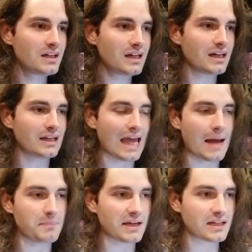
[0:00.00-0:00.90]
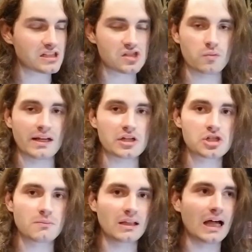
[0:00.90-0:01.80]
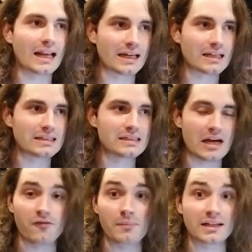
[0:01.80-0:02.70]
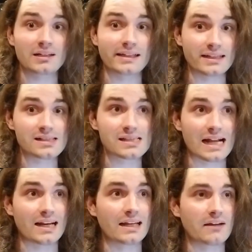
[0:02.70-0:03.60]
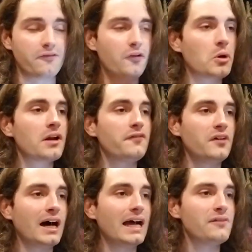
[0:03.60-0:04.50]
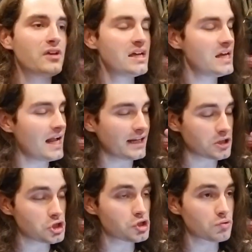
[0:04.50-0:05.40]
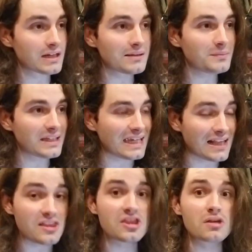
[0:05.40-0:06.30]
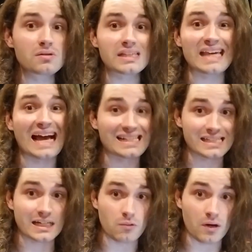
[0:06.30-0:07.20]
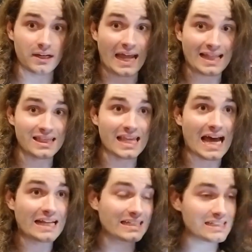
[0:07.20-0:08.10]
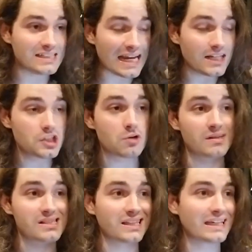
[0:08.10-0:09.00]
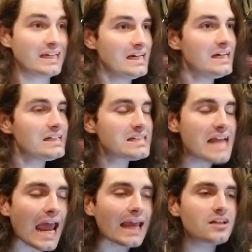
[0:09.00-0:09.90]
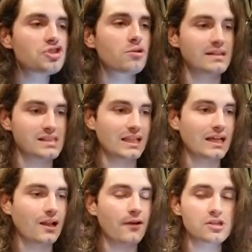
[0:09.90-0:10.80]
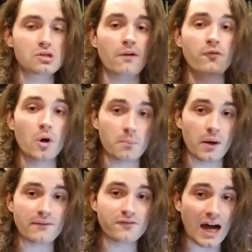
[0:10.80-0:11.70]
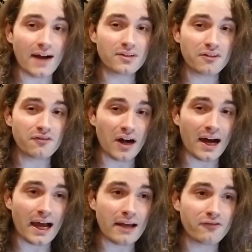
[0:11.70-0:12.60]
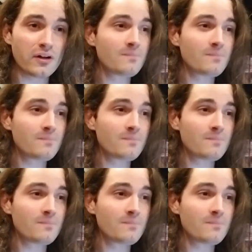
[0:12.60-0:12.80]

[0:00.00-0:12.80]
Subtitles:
in epic Swedish melodic death metal insanity. 4 out of 5. An extremely enthusiastic one at that. Dangerously, dangerously close to a 4.5 out of 5.